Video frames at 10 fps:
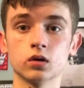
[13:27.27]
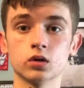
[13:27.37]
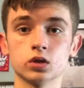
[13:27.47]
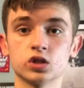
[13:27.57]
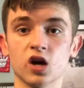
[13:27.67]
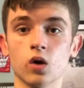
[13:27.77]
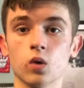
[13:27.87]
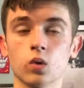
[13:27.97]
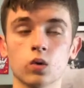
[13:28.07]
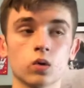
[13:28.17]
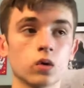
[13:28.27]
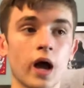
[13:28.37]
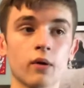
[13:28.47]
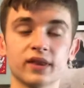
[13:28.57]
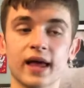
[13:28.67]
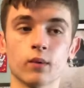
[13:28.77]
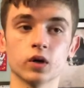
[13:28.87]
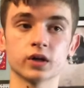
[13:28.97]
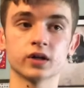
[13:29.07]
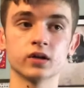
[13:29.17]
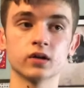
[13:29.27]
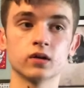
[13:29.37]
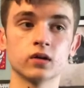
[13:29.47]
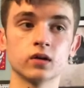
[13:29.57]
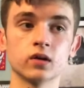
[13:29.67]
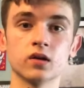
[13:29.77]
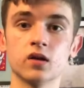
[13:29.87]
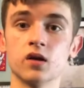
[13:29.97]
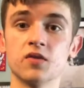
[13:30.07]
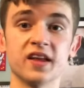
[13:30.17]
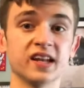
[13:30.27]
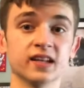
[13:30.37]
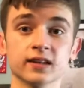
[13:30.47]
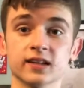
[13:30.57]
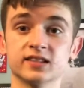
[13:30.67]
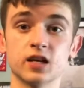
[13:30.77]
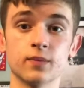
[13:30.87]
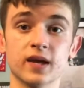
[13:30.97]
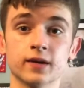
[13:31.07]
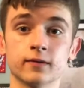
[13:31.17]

So, how would that work? They didn't listen to me.